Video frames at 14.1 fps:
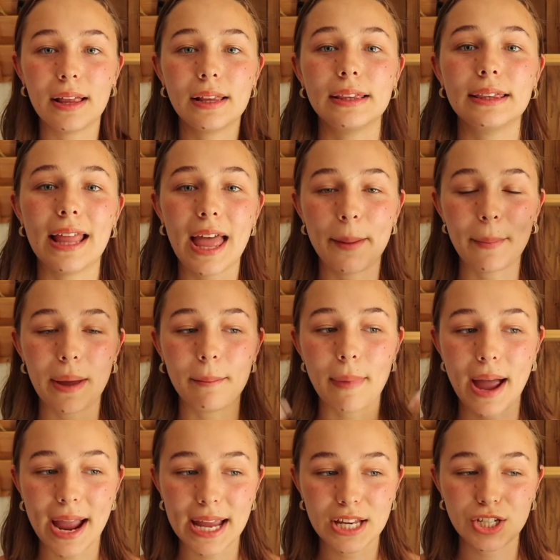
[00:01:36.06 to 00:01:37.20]
let my
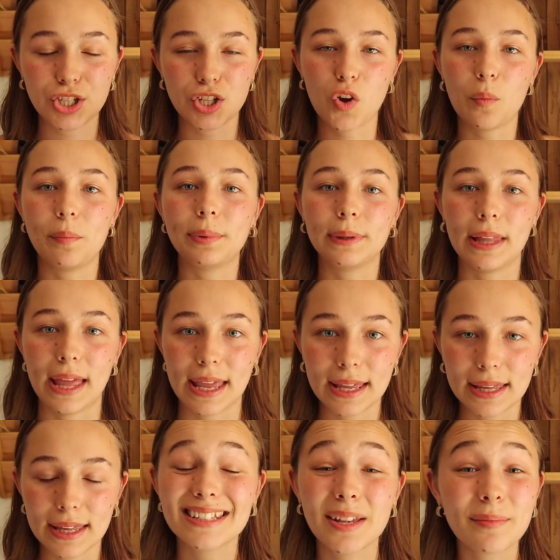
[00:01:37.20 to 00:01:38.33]
mind go blank.
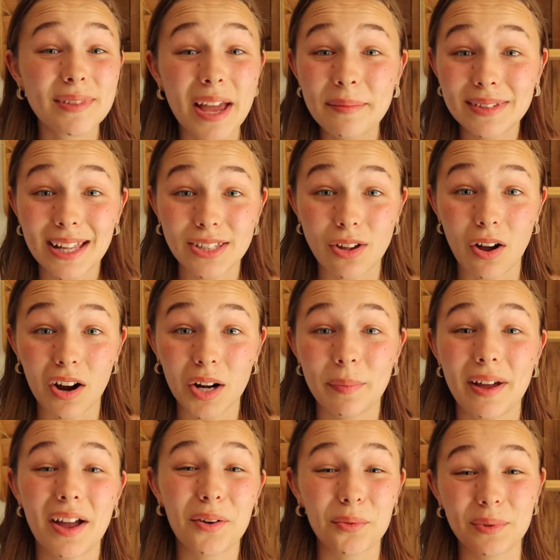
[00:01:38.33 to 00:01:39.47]
Sometimes that's hard,
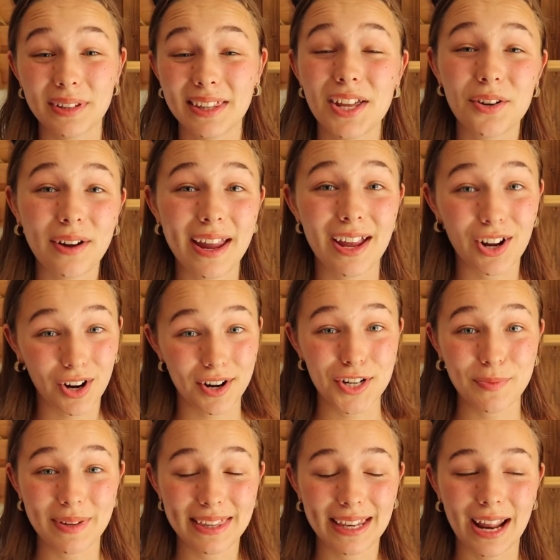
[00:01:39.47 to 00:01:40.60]
but a really great
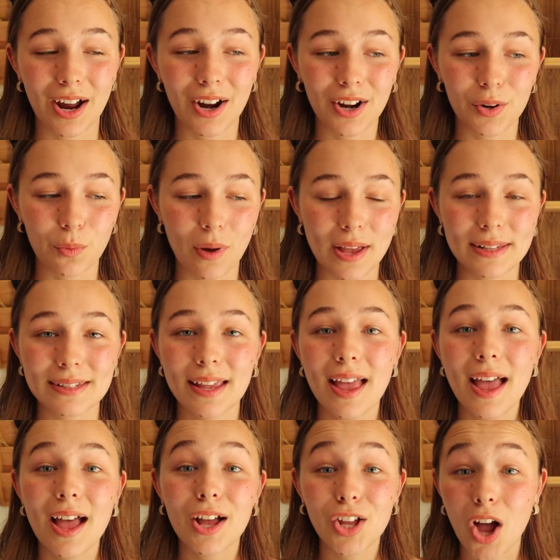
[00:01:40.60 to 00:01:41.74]
encouragement that I heard was,
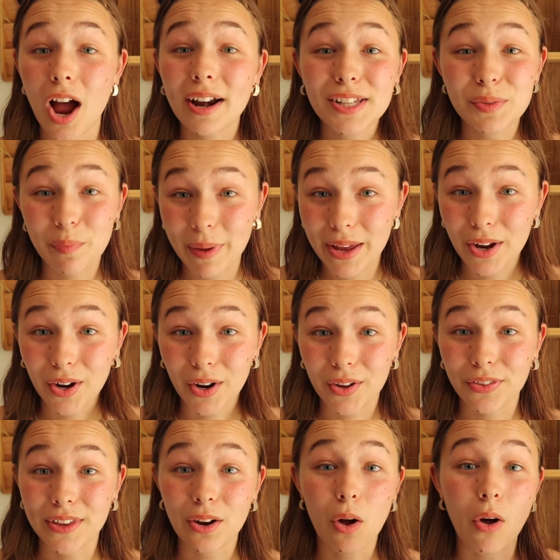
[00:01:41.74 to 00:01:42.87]
God is bigger
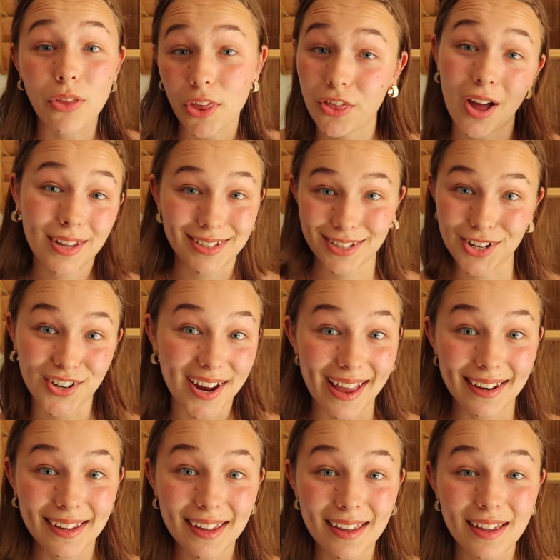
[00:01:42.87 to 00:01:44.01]
than all the thoughts in your
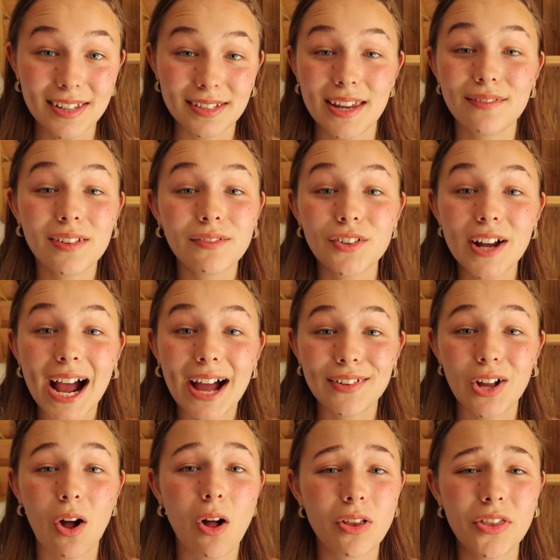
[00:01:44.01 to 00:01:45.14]
head. So even if you're
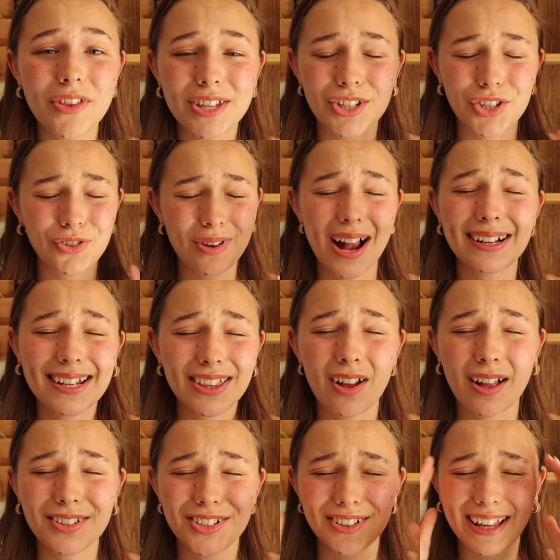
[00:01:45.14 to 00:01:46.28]
having all of these distracting
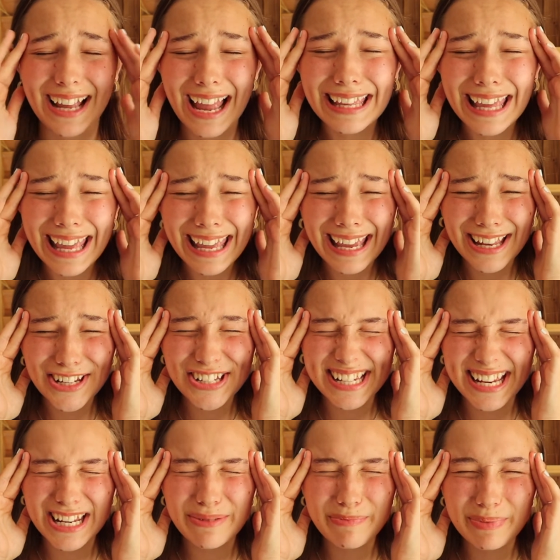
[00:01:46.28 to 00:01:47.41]
thoughts and you're like, I can't just
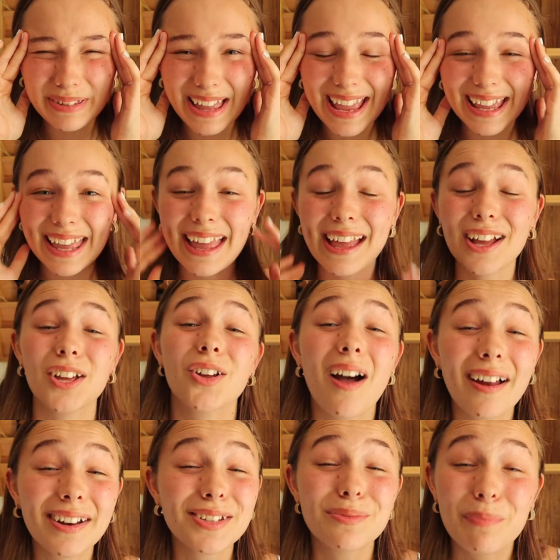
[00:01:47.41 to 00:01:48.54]
get it blank,
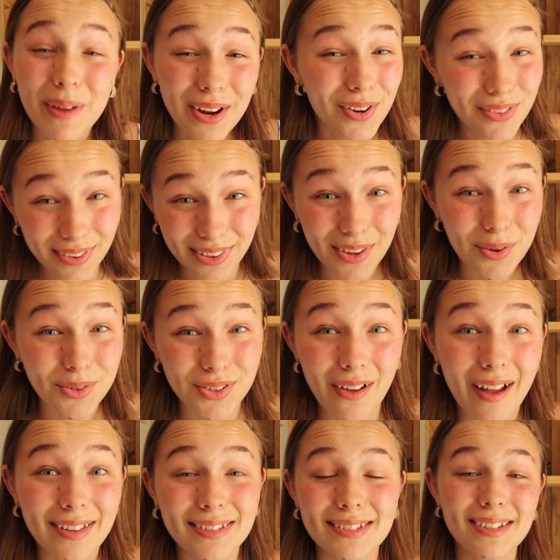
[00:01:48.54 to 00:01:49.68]
God is bigger than those
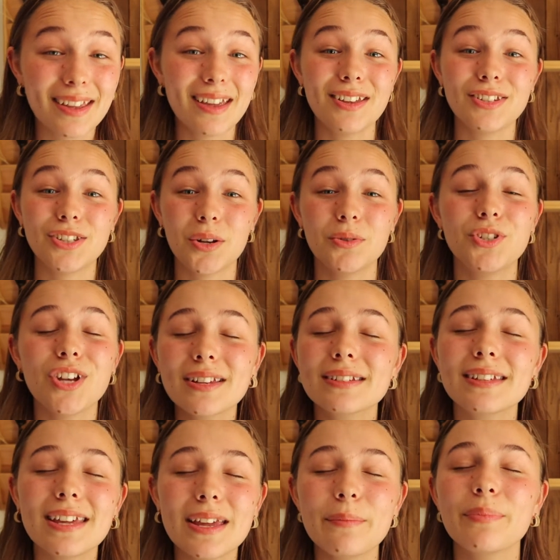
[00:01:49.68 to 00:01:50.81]
thoughts. So just
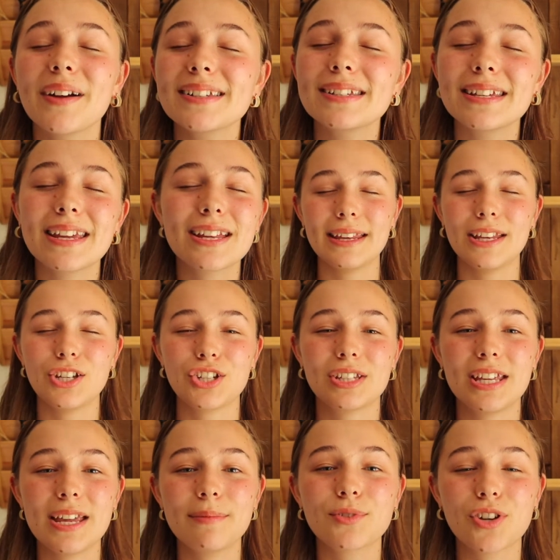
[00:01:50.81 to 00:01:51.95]
keep pressing in and just
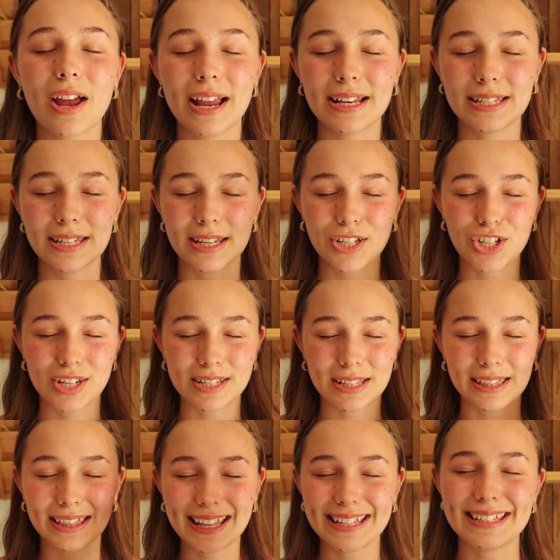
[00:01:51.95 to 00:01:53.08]
keep trying to just
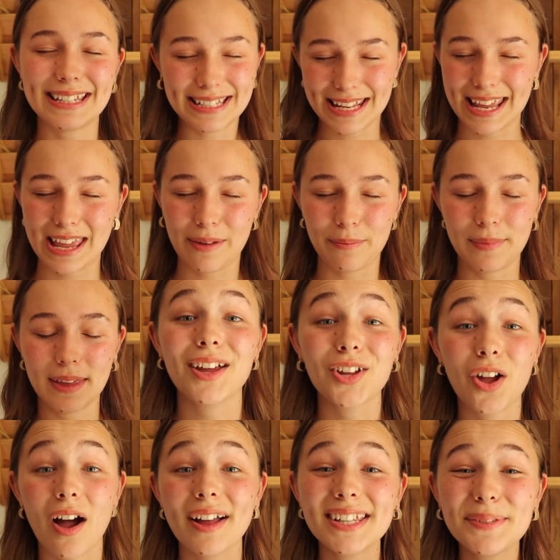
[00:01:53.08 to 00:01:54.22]
listen to Him.
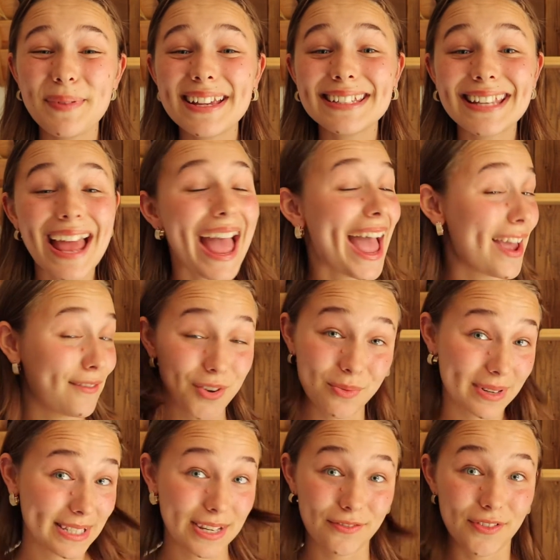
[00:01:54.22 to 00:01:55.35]
God speaks to
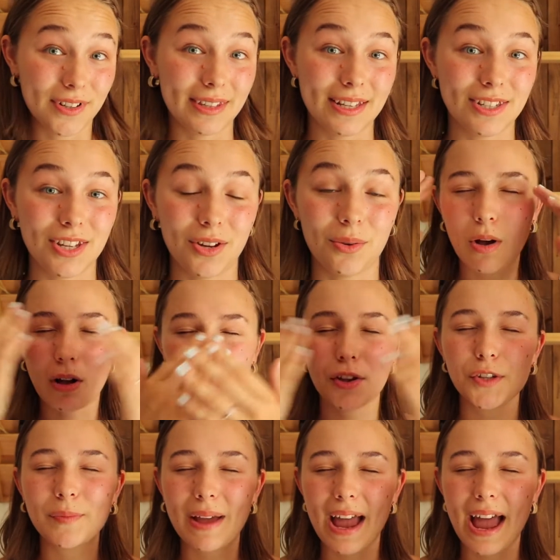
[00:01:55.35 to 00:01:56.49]
everyone differently too. I'll
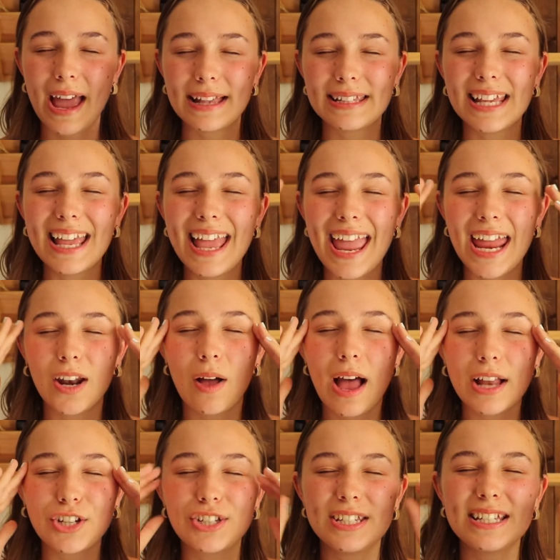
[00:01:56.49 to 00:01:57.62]
close my eyes and
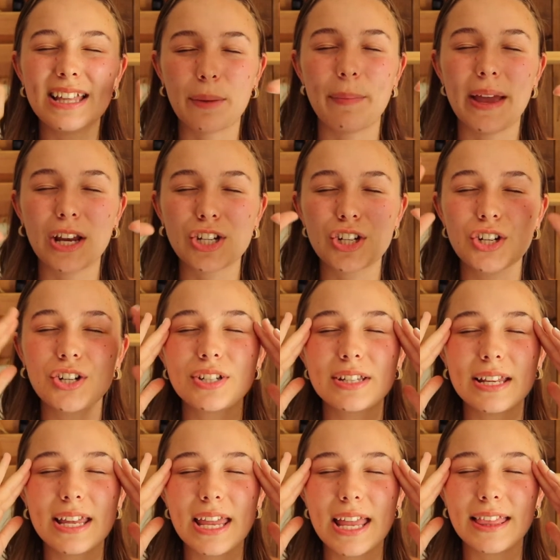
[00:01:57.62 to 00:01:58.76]
I'll just see like pictures
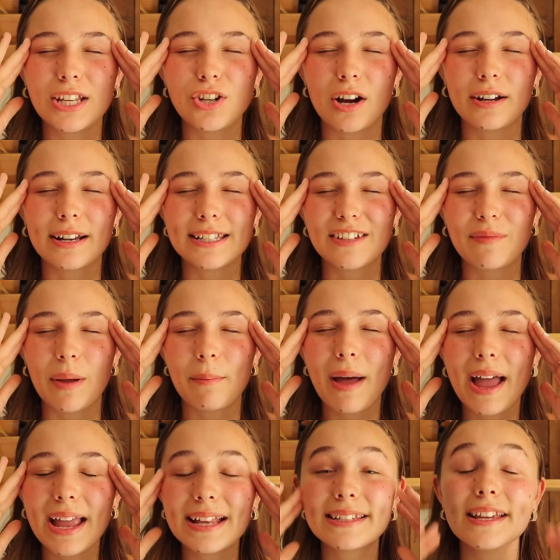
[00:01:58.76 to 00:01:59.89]
in the darkness of my
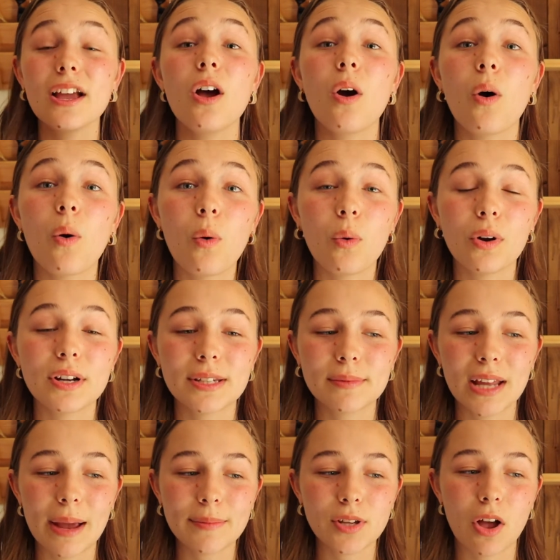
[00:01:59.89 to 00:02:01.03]
mind, or
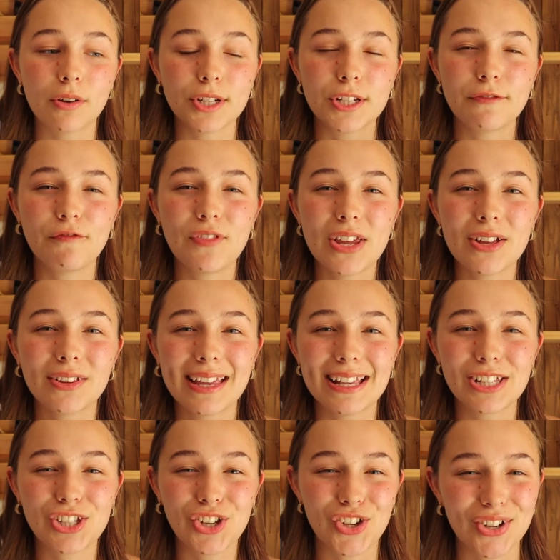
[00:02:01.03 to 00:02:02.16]
sometimes I'll just feel
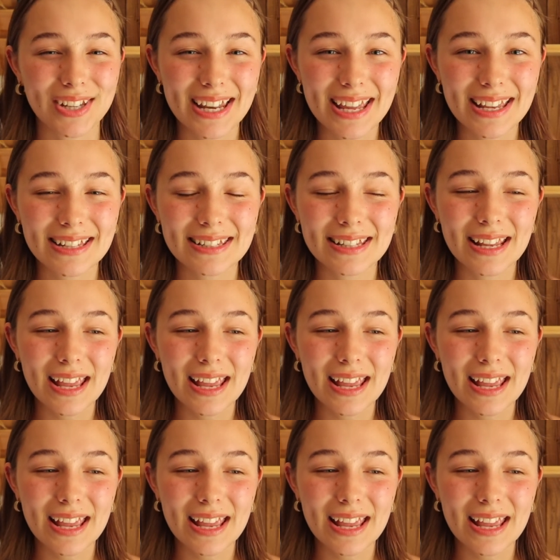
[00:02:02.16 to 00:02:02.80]
His goodness